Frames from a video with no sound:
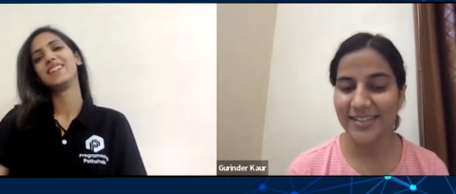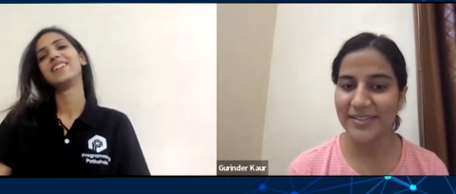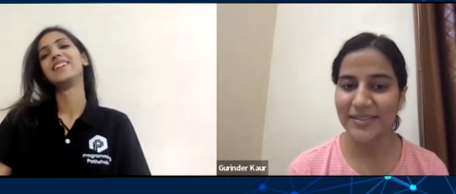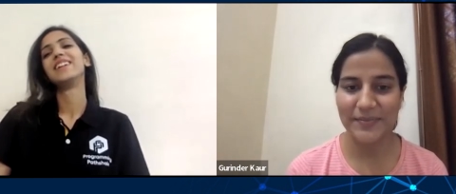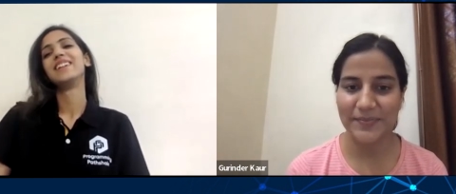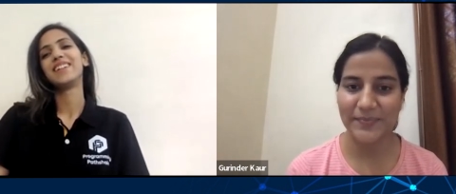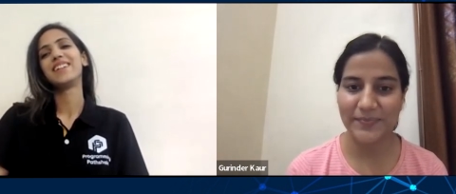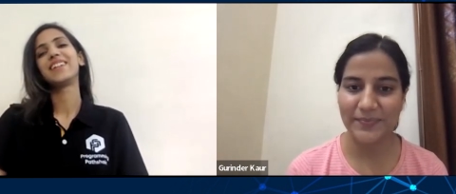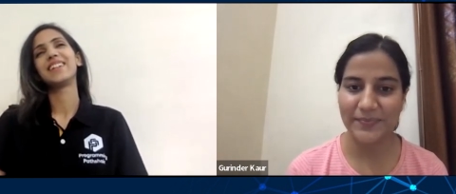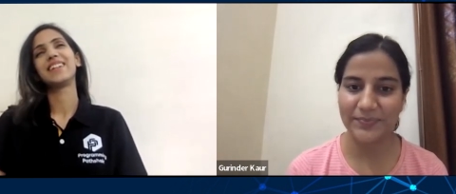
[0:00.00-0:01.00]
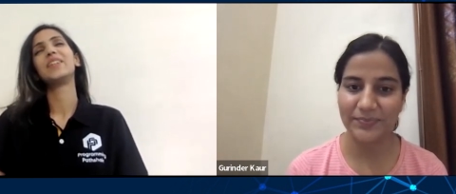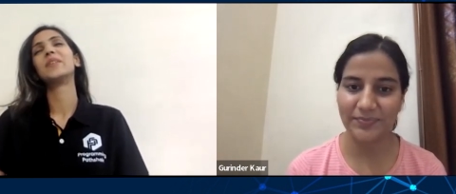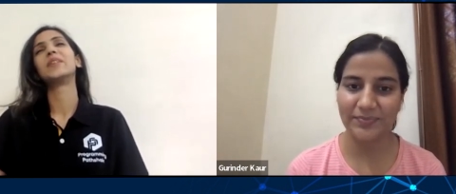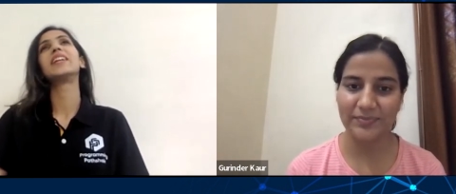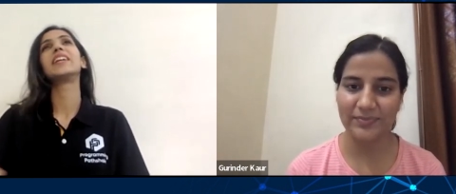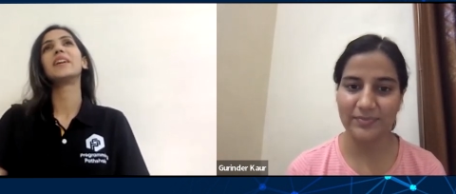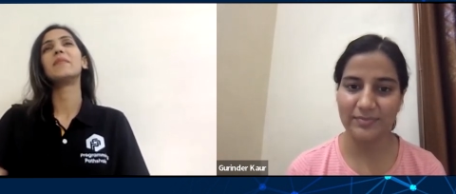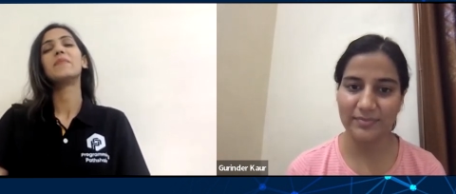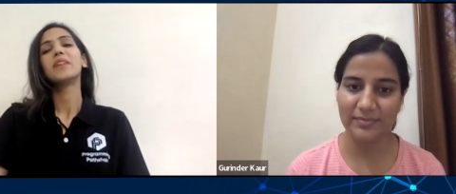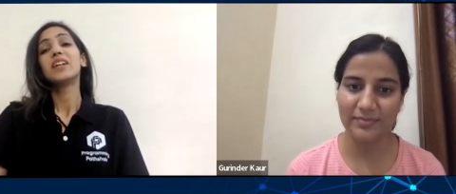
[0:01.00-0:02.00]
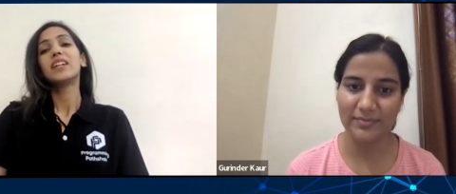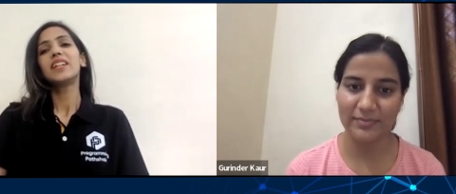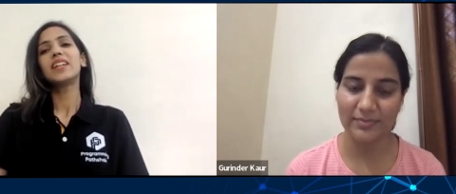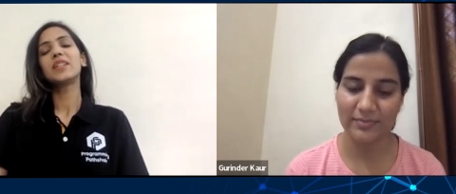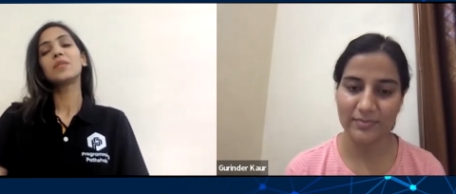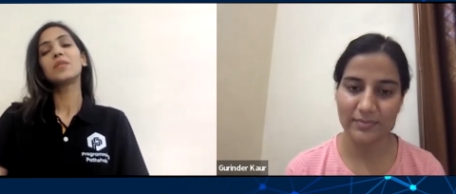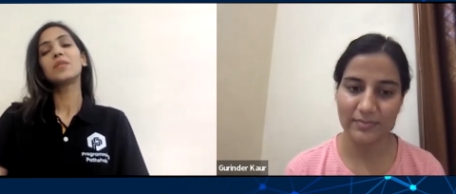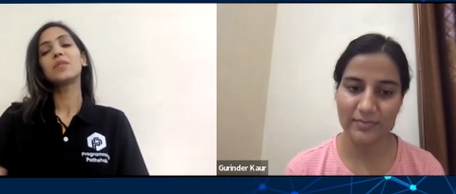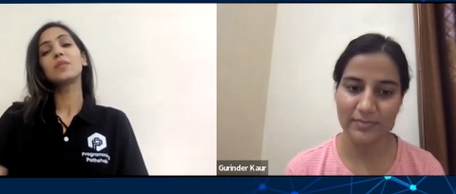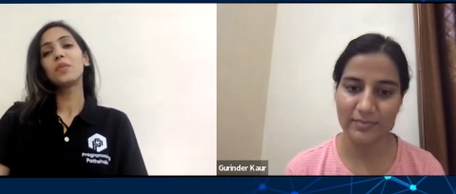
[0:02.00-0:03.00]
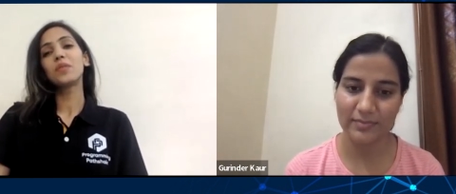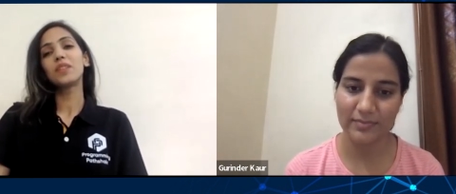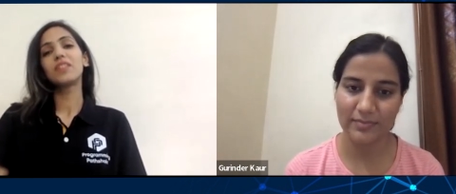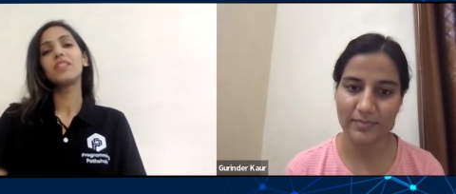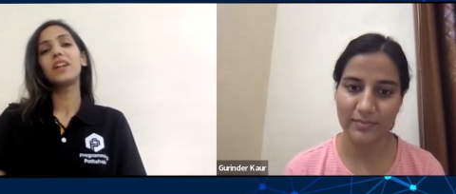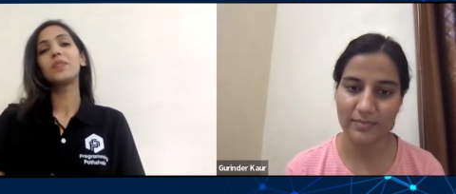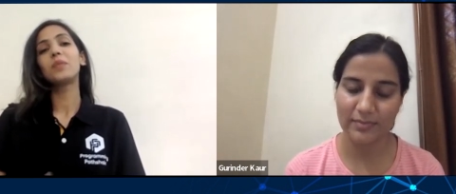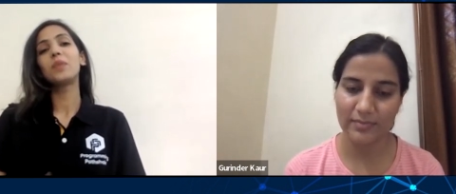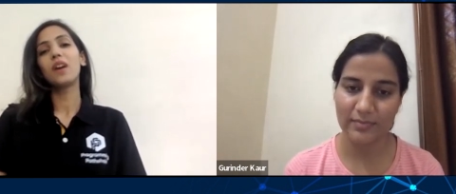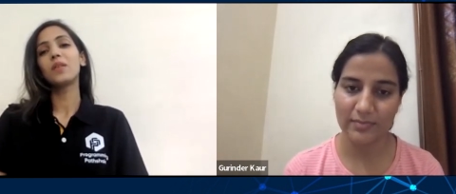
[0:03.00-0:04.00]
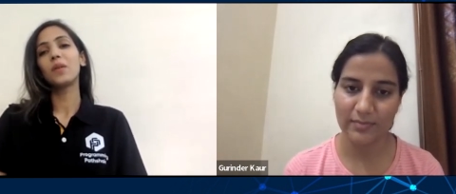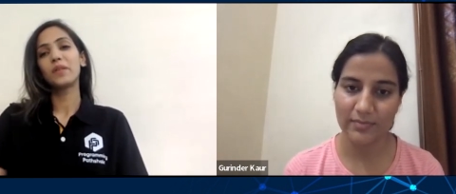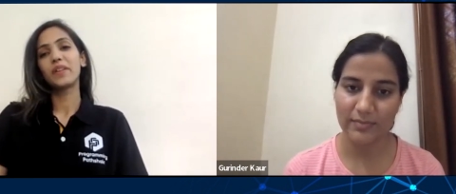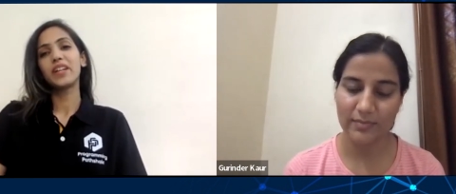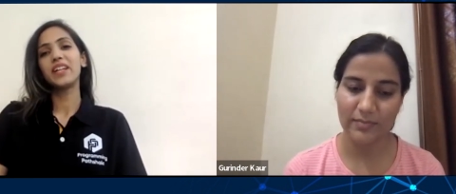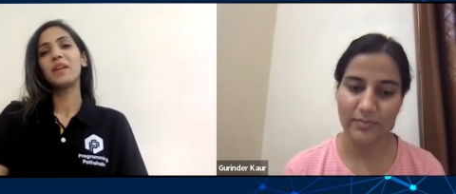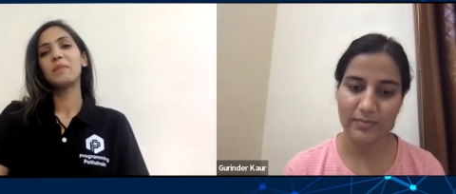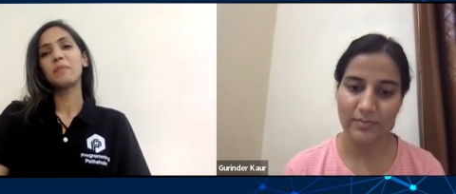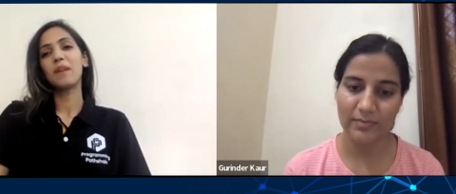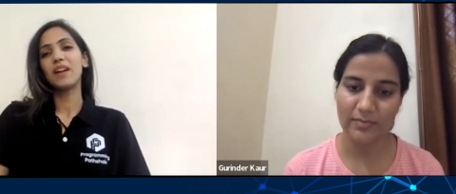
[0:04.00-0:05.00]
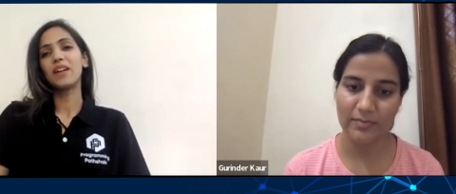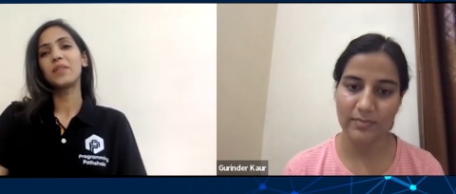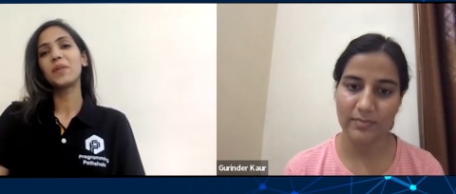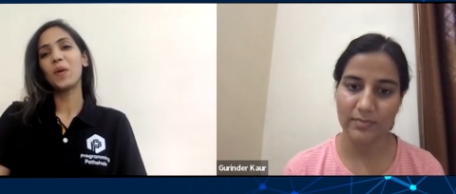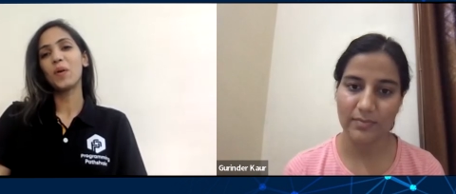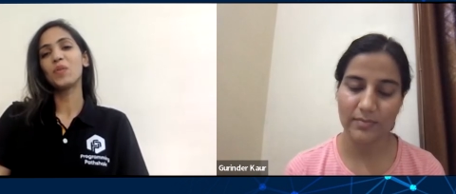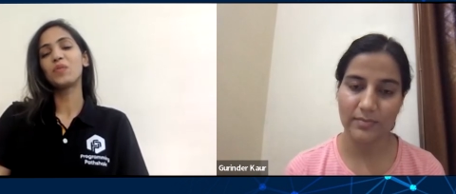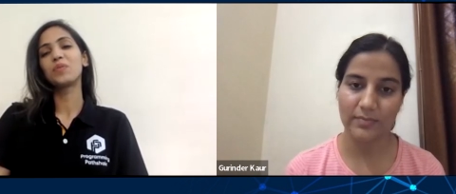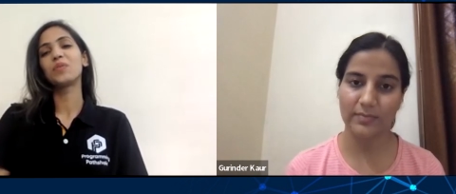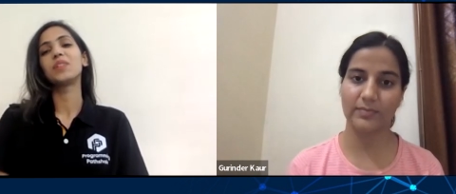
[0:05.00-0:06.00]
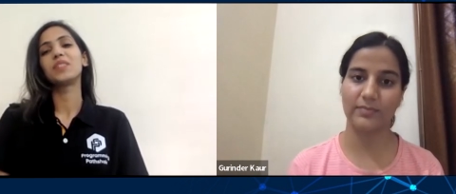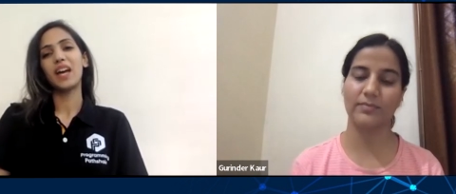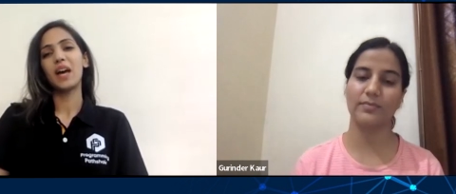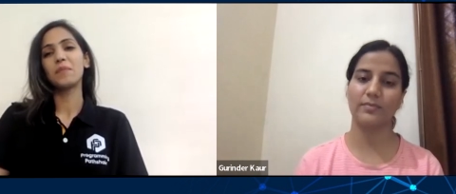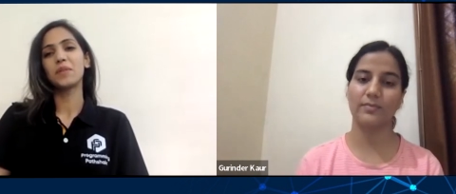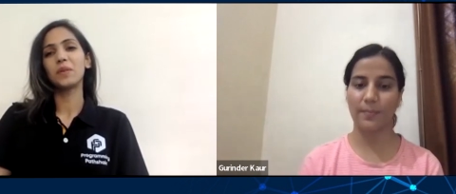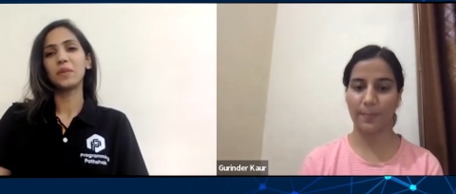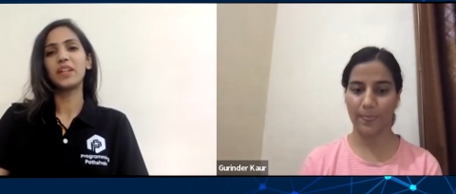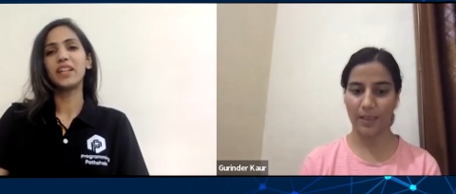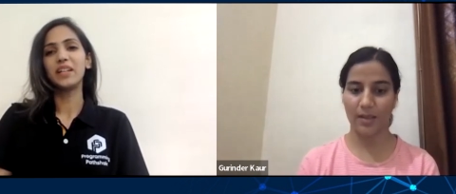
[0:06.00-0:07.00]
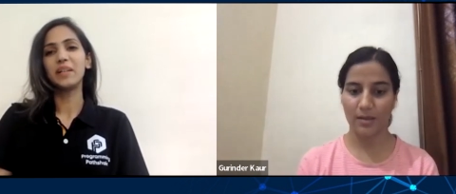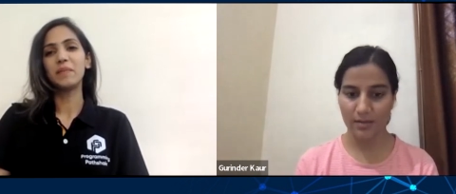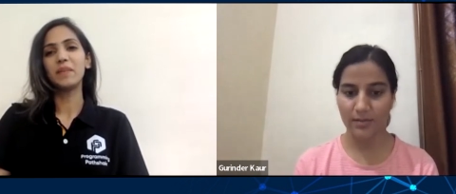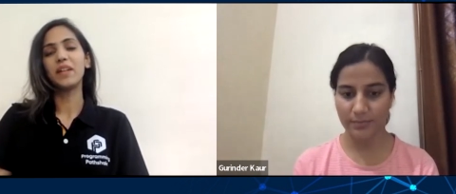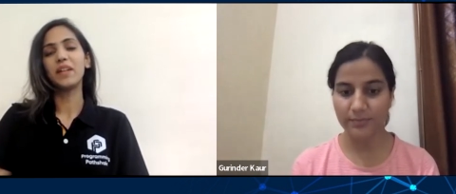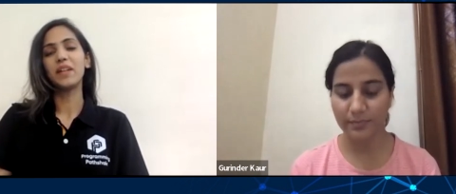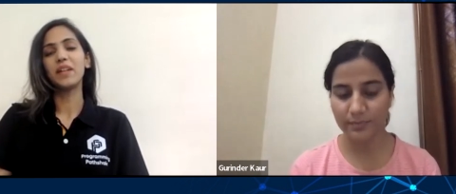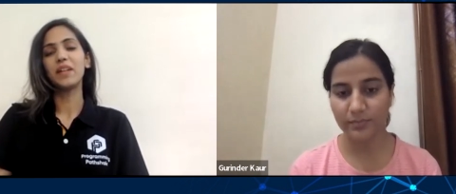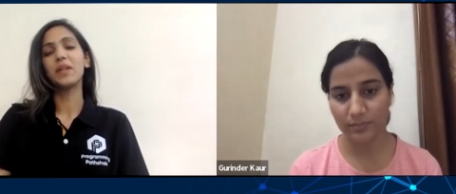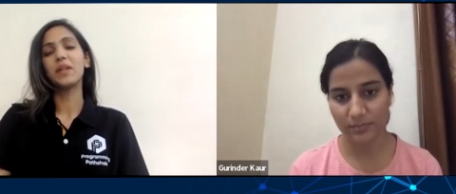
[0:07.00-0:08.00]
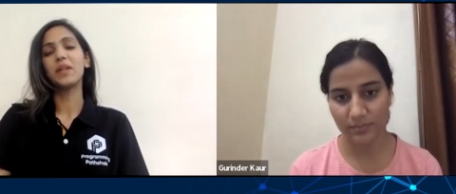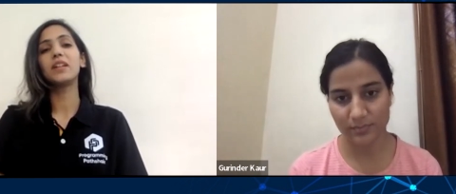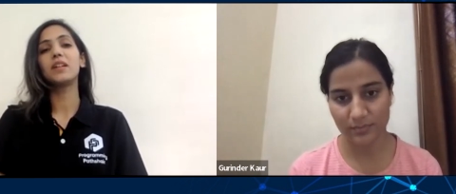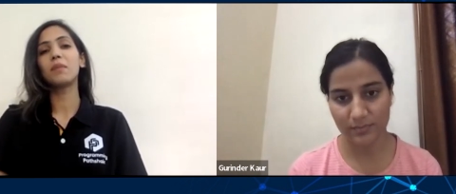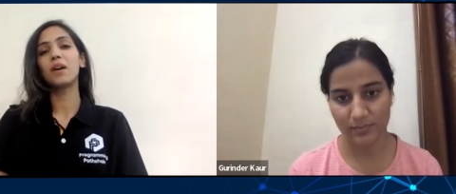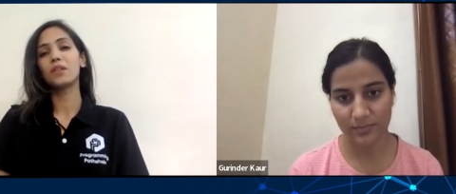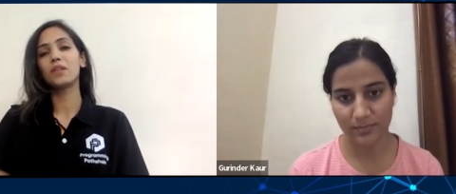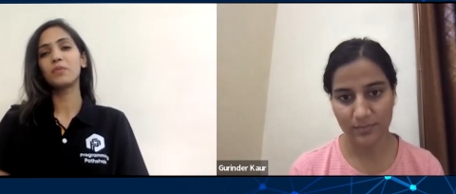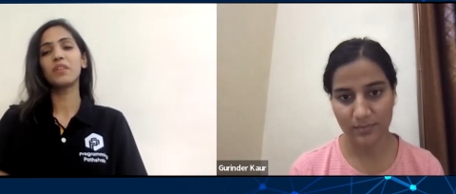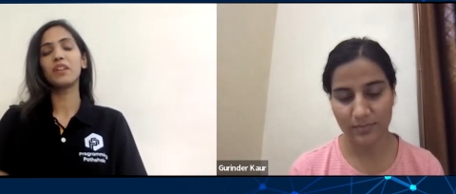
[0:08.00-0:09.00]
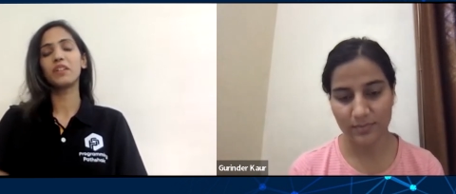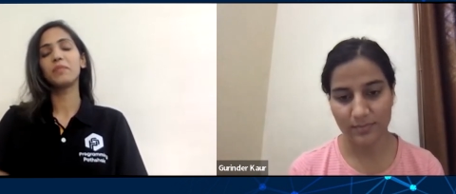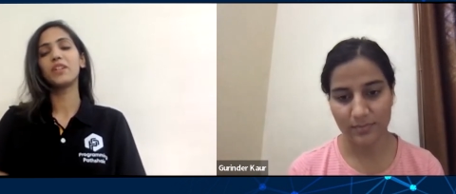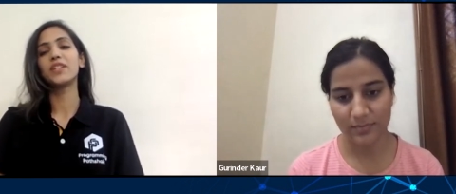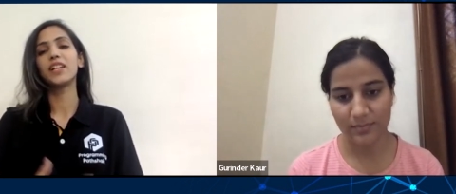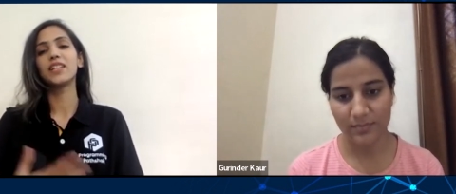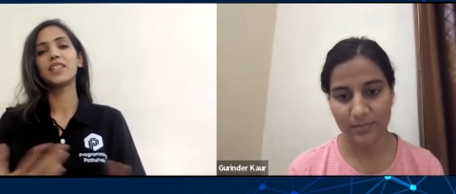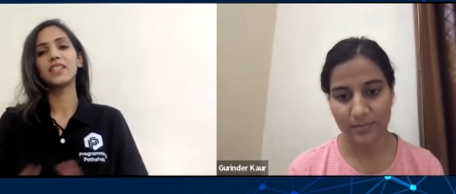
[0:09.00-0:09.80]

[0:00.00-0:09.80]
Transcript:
Speaker 1: Uh, Good. Take care. Take care. So now, Gurinder, that you are already a part of Amazon team and you have already been a part of programming Pathshala